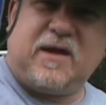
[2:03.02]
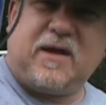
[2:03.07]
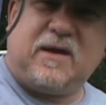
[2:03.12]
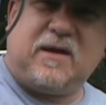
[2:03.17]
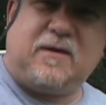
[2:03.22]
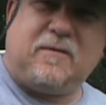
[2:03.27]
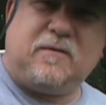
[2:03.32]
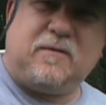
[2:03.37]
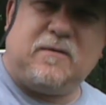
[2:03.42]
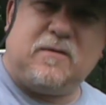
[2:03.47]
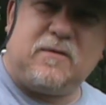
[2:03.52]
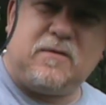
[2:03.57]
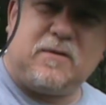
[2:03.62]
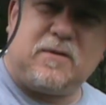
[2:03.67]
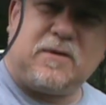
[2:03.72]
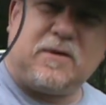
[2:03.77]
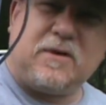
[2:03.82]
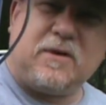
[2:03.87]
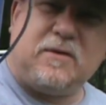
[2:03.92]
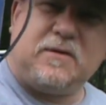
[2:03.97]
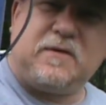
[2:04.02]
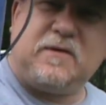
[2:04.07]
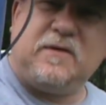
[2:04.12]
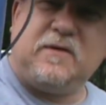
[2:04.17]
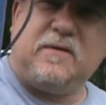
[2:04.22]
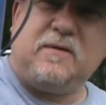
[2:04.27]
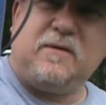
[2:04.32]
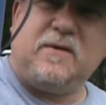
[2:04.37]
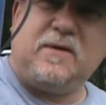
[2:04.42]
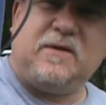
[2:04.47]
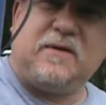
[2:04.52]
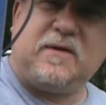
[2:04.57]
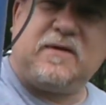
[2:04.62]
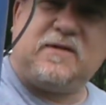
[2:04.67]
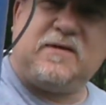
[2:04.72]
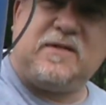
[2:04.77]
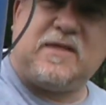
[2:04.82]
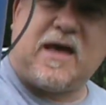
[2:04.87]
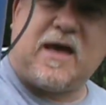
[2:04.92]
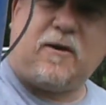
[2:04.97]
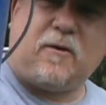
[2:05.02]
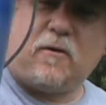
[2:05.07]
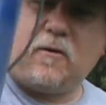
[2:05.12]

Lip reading: and go to. You can see that